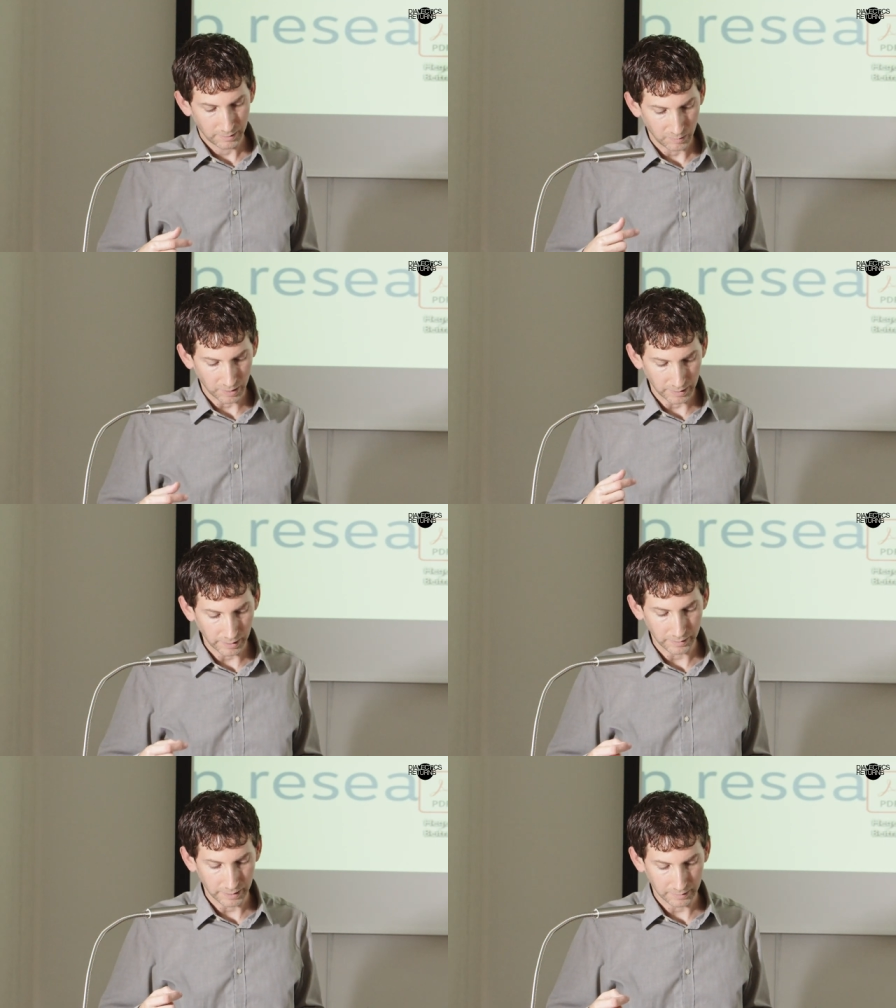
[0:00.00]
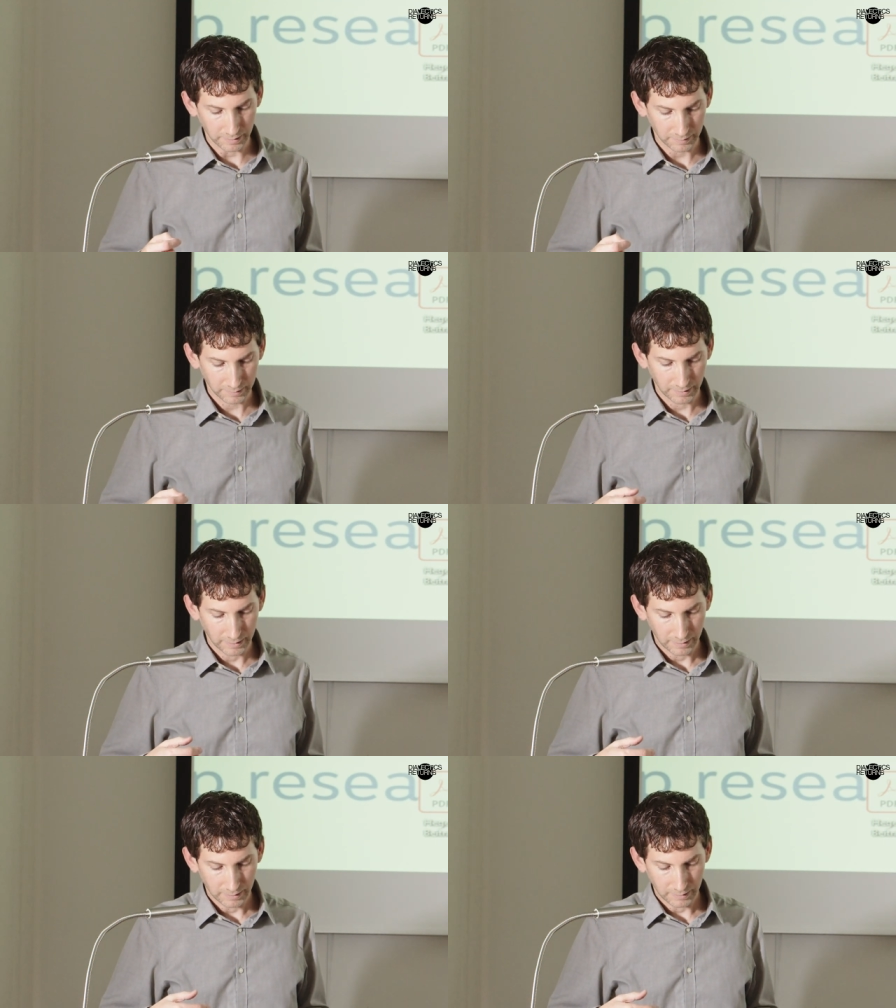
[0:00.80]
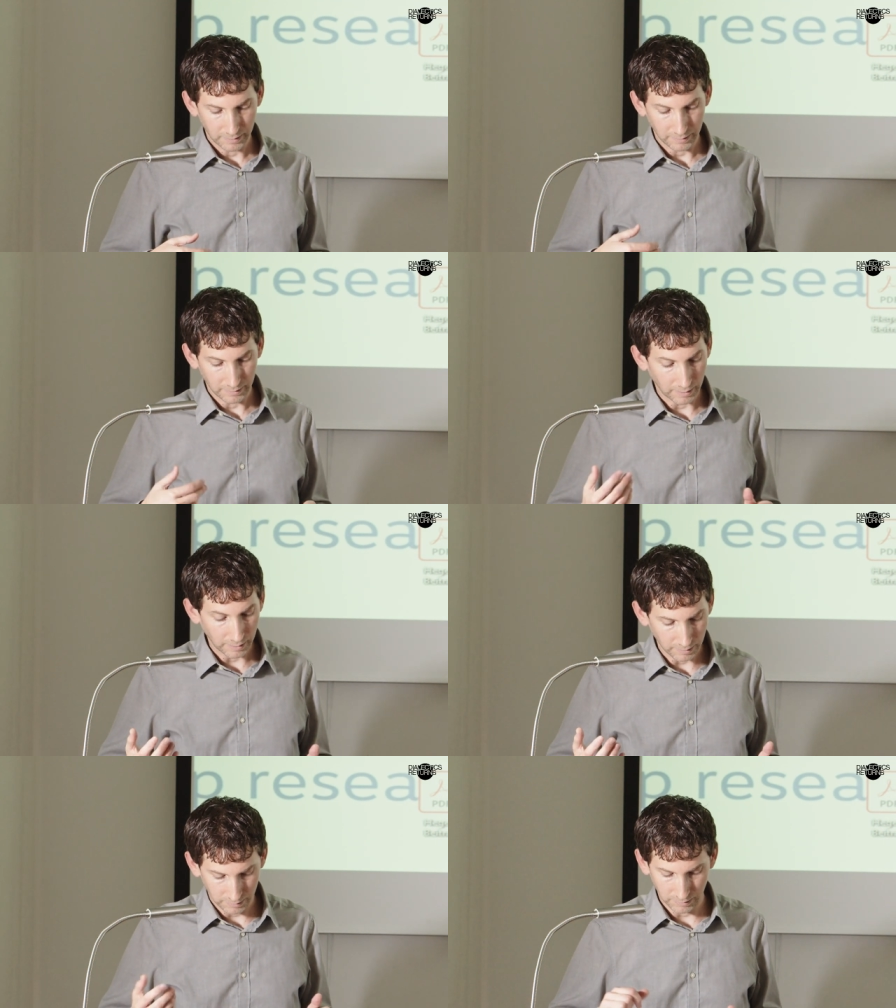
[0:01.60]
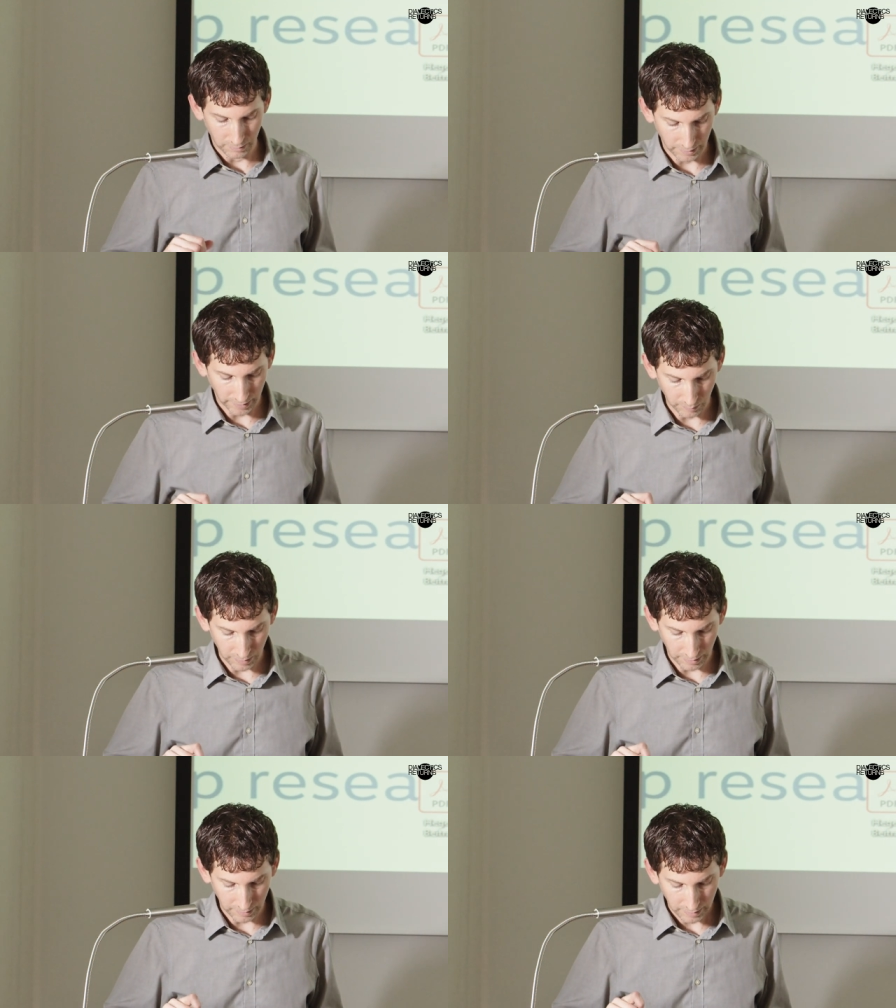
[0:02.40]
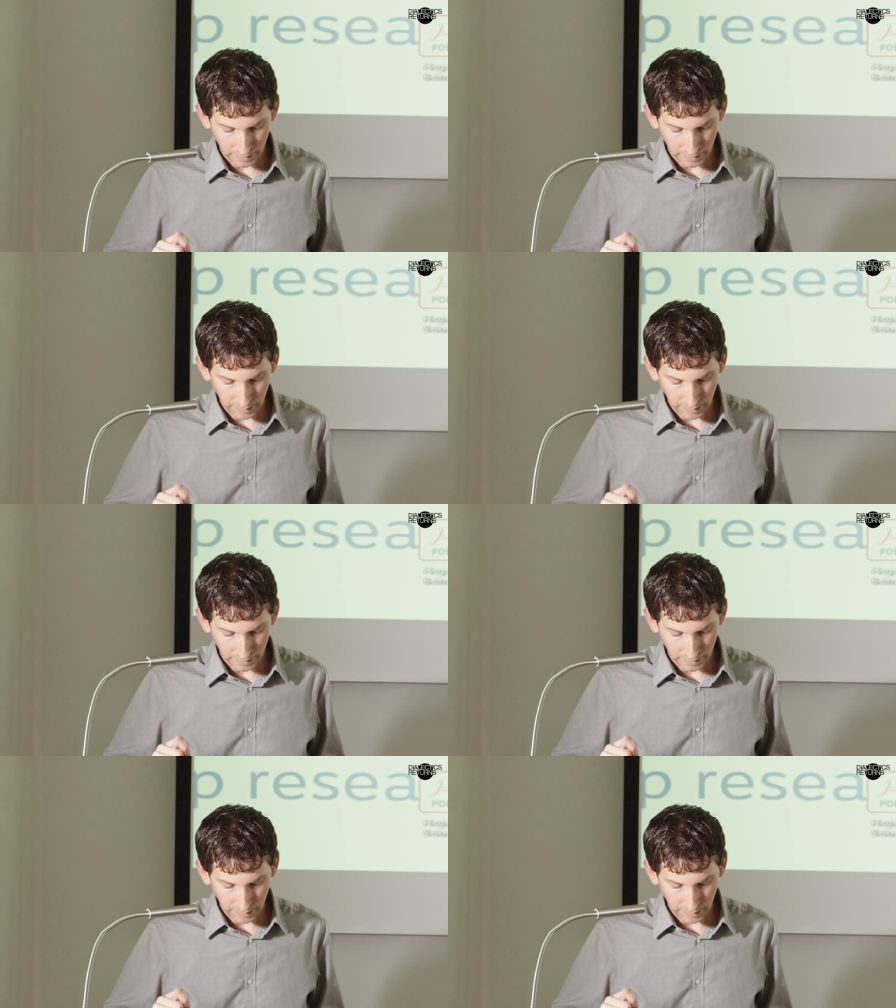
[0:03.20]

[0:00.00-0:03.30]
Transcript: what dialectics are and can be.